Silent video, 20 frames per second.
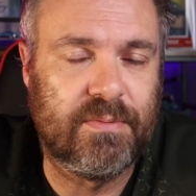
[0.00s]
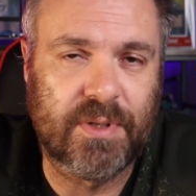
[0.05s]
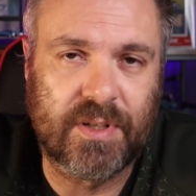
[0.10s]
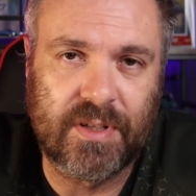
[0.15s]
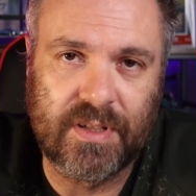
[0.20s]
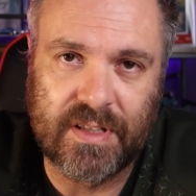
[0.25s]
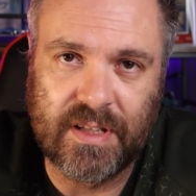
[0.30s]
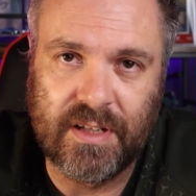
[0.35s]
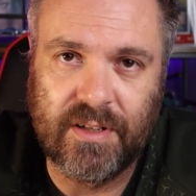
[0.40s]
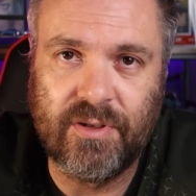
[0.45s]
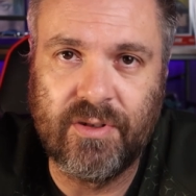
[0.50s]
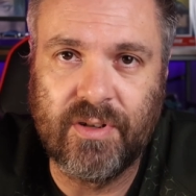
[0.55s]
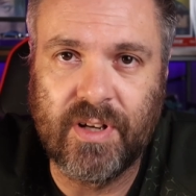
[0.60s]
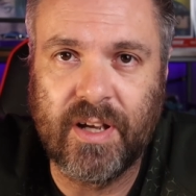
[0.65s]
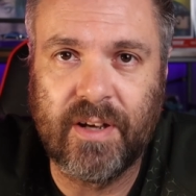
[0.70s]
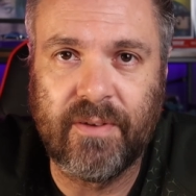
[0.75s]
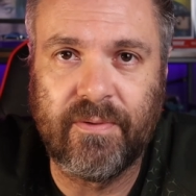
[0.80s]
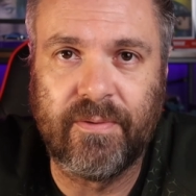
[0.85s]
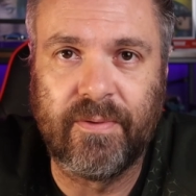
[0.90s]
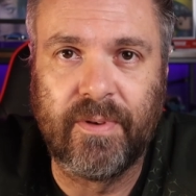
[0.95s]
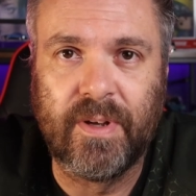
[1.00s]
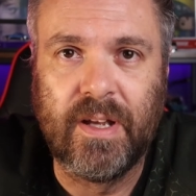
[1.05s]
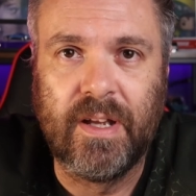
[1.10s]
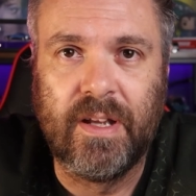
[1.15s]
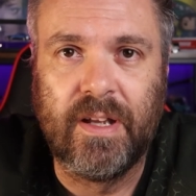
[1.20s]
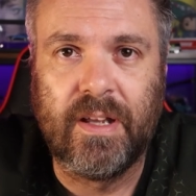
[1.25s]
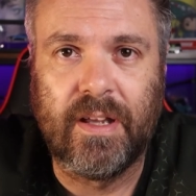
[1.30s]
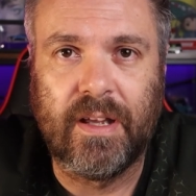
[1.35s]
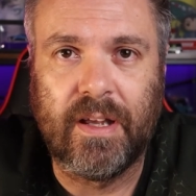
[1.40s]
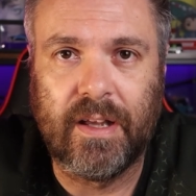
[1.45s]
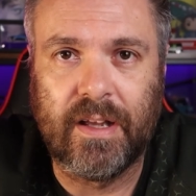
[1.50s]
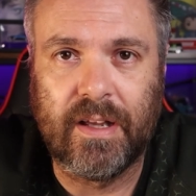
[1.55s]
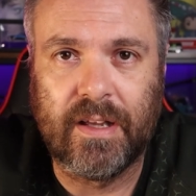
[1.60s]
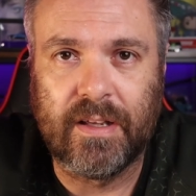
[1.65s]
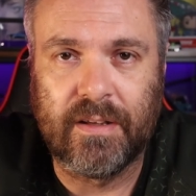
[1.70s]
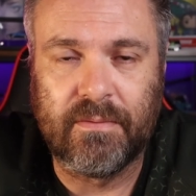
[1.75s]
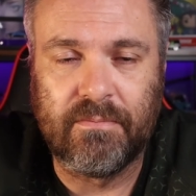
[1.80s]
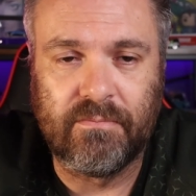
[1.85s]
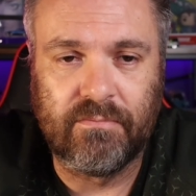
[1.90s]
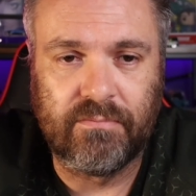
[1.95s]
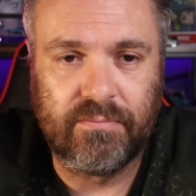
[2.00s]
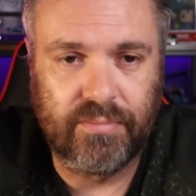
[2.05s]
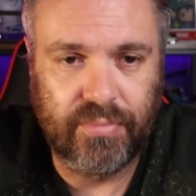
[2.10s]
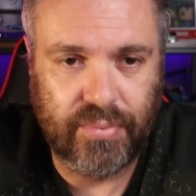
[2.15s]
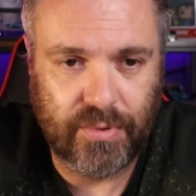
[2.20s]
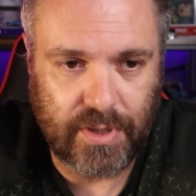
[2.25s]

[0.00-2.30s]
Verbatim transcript: because they do have um,